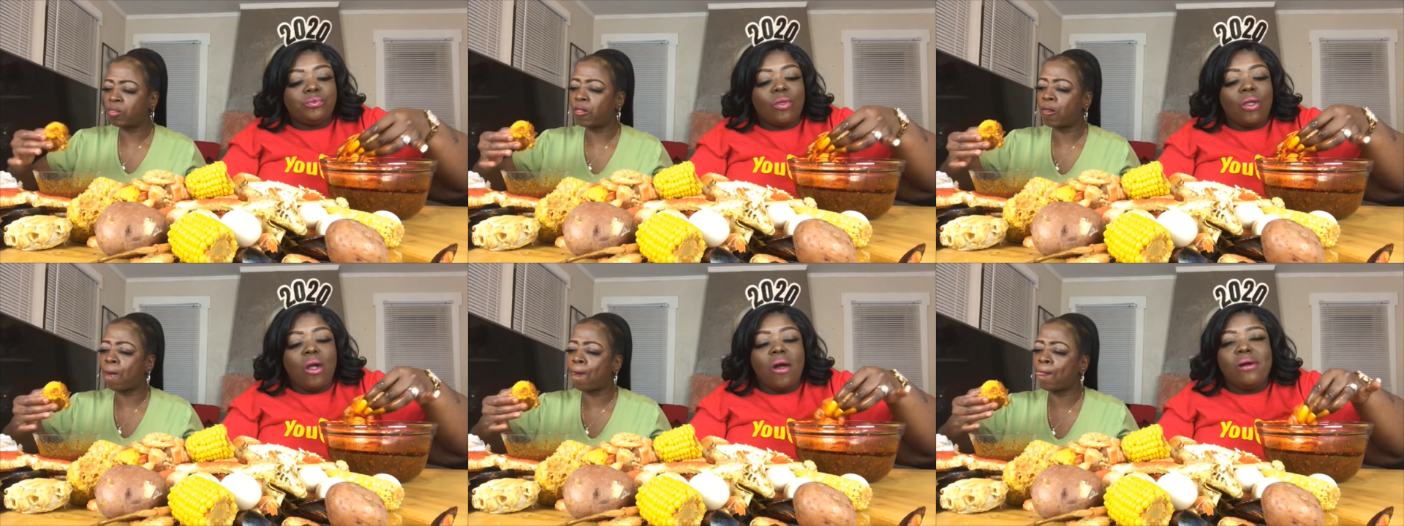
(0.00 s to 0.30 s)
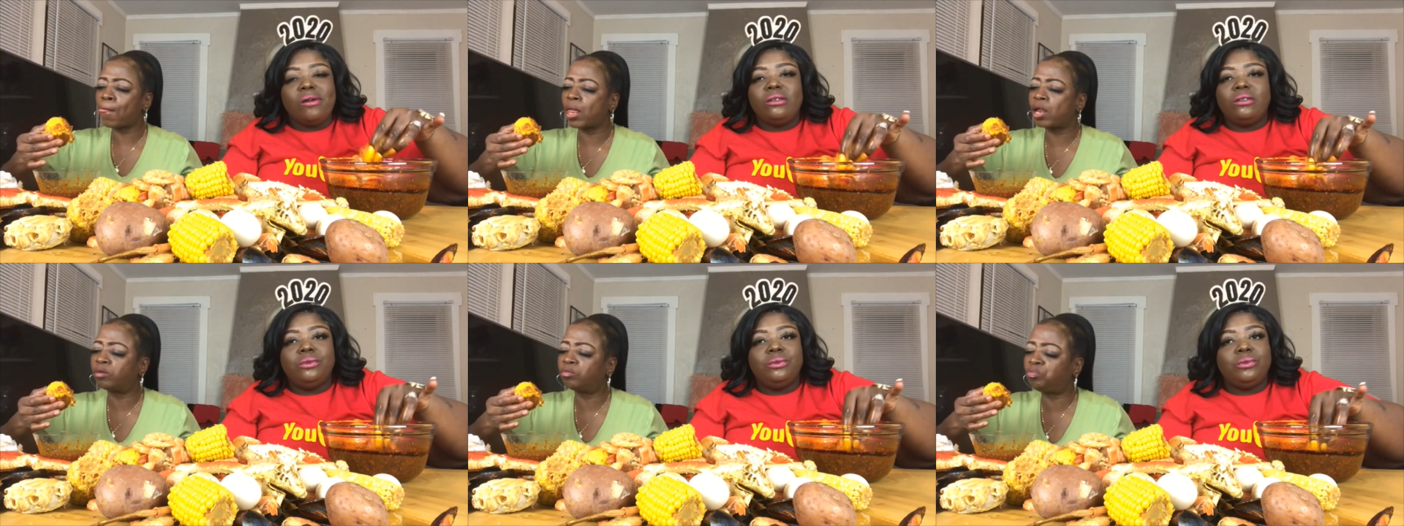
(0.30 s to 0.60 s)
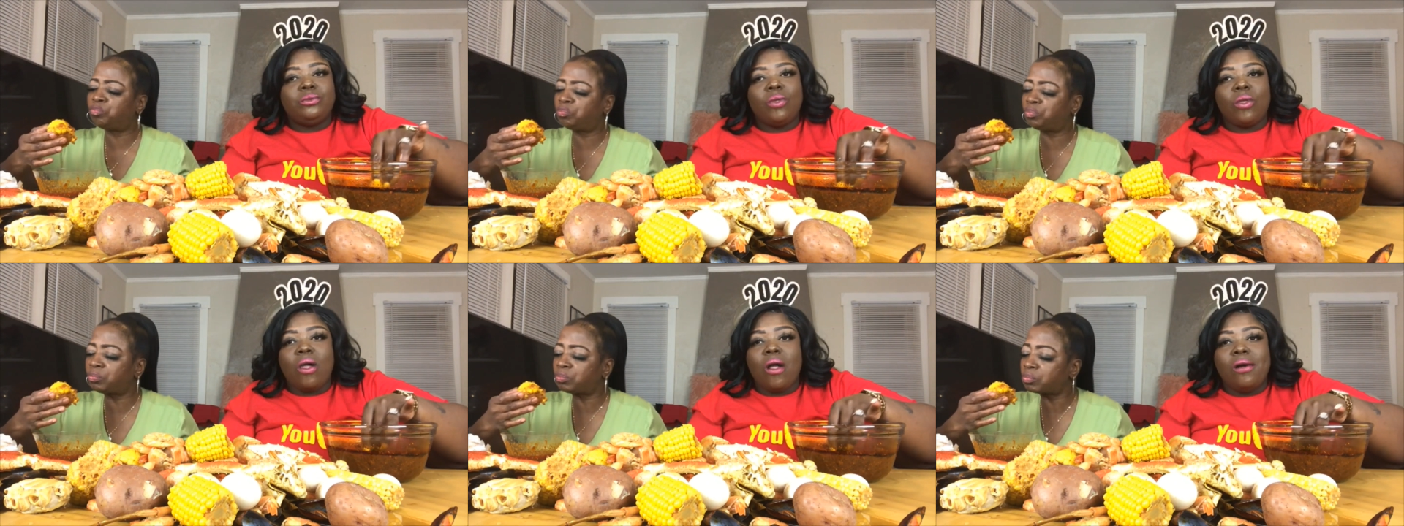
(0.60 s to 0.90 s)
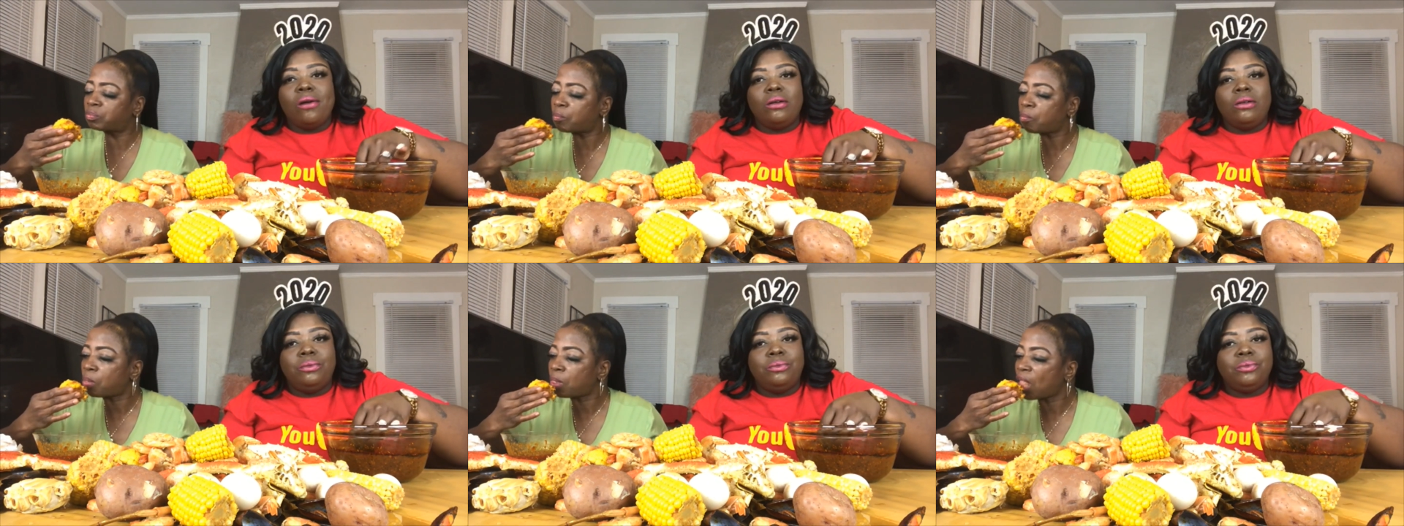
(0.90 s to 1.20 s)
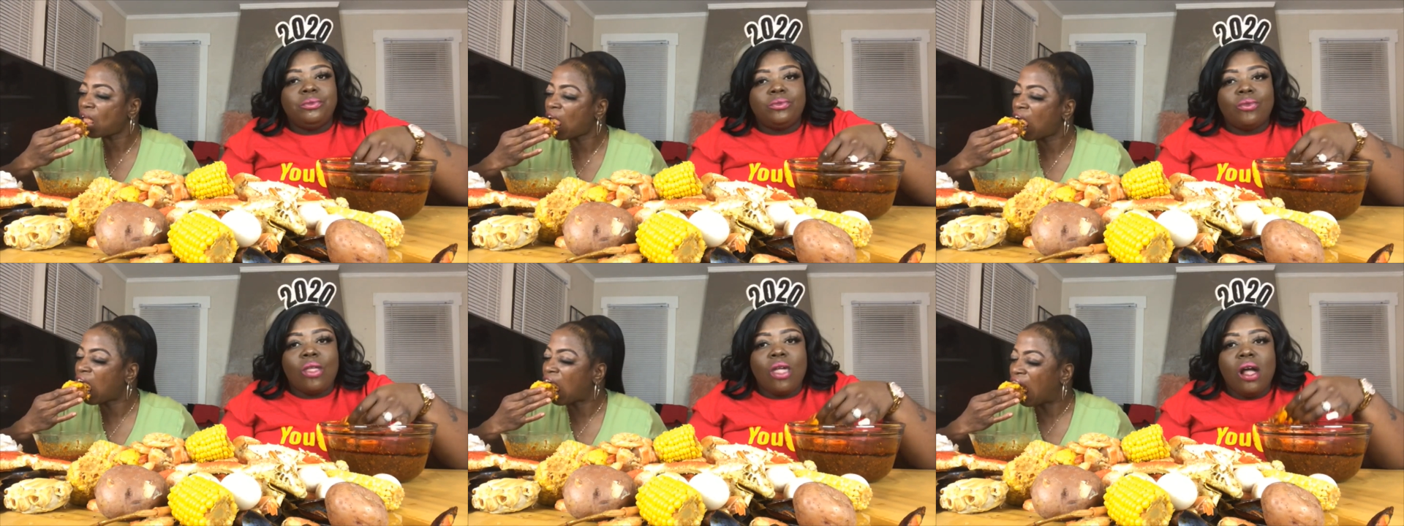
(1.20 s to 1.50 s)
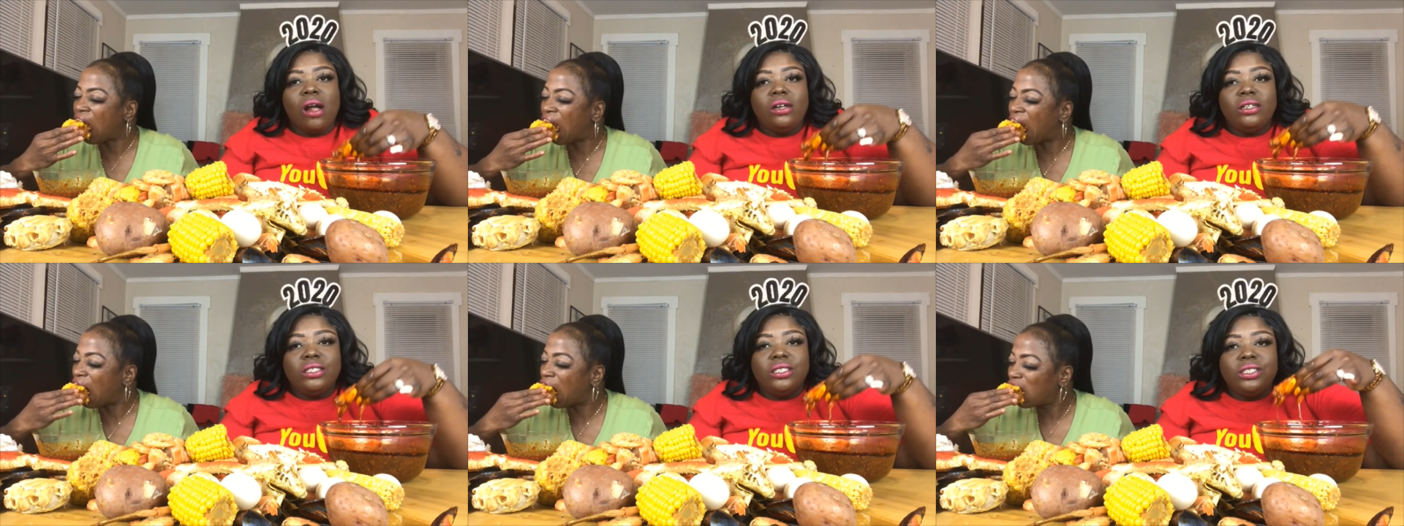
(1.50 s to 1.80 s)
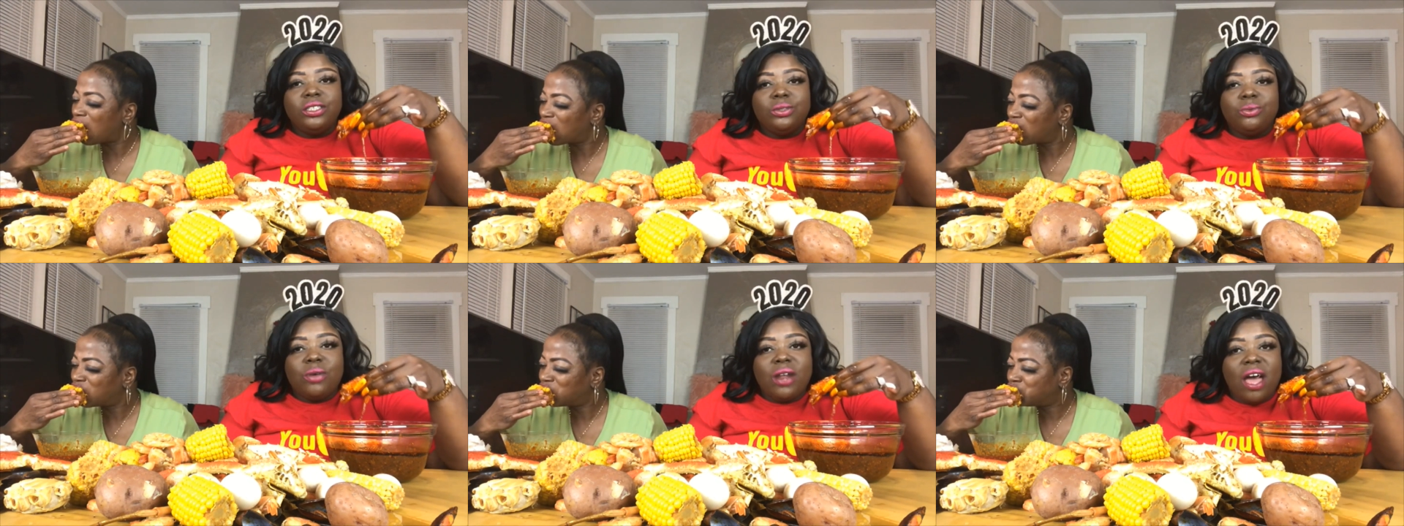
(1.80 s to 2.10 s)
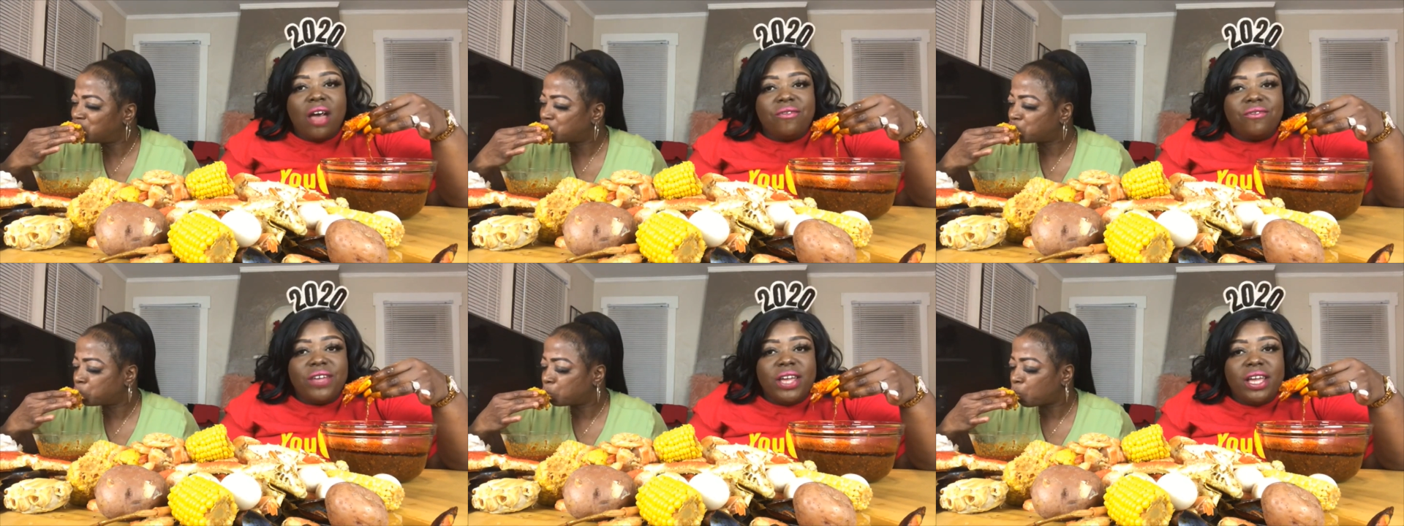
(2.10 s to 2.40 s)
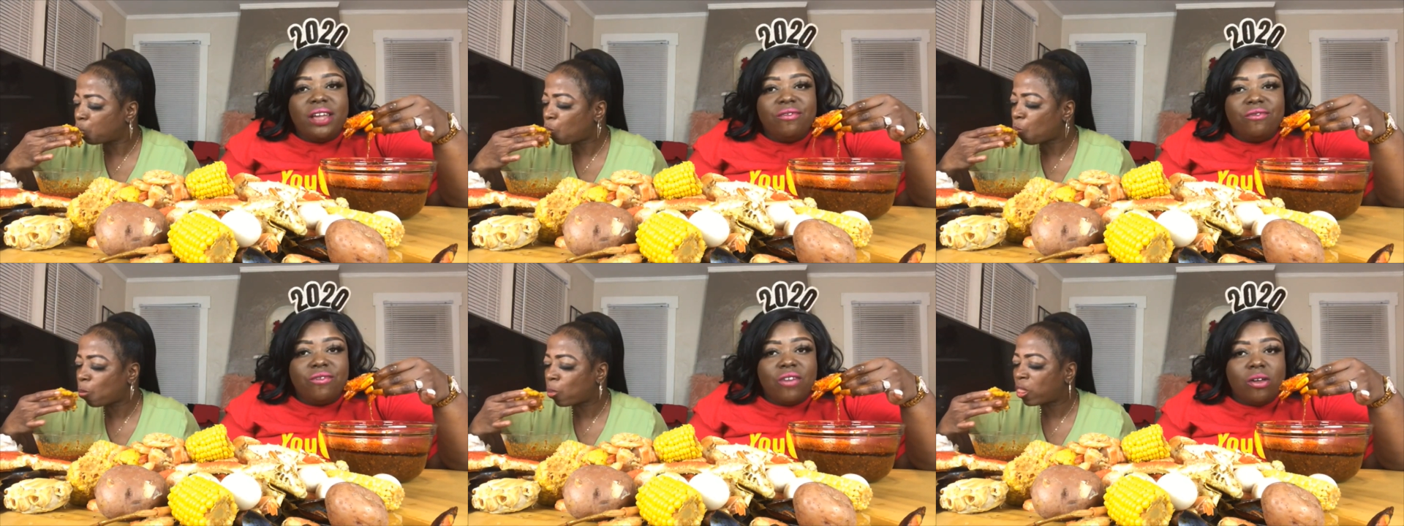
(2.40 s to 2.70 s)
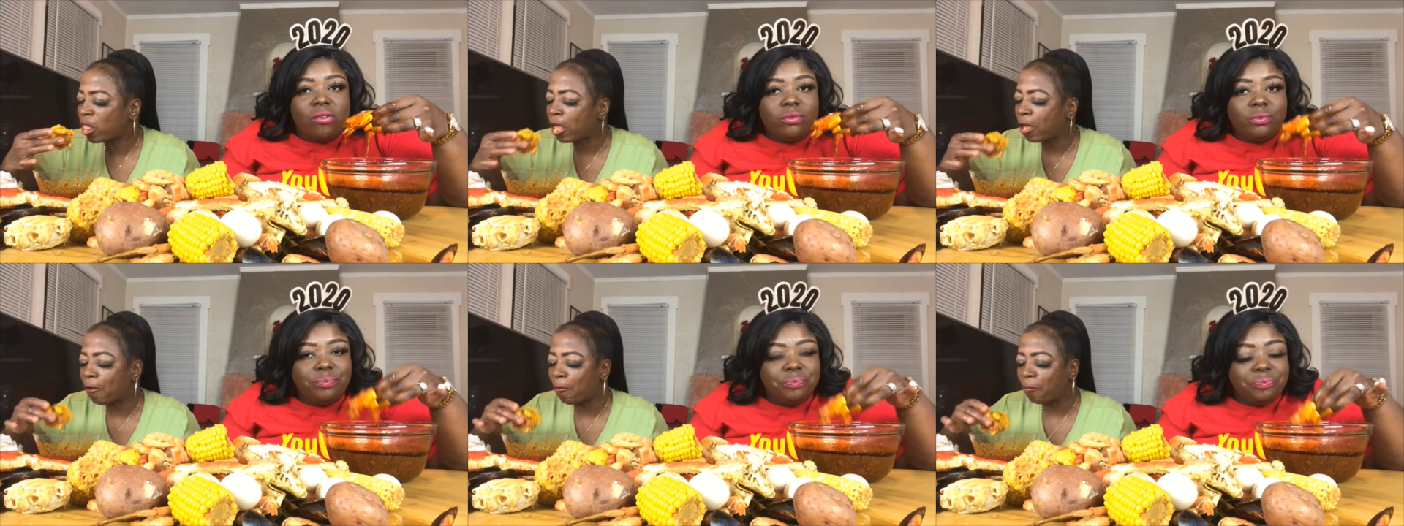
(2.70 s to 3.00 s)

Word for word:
Speaker 1: Mm, mm, mm, mm. This is what I fame for.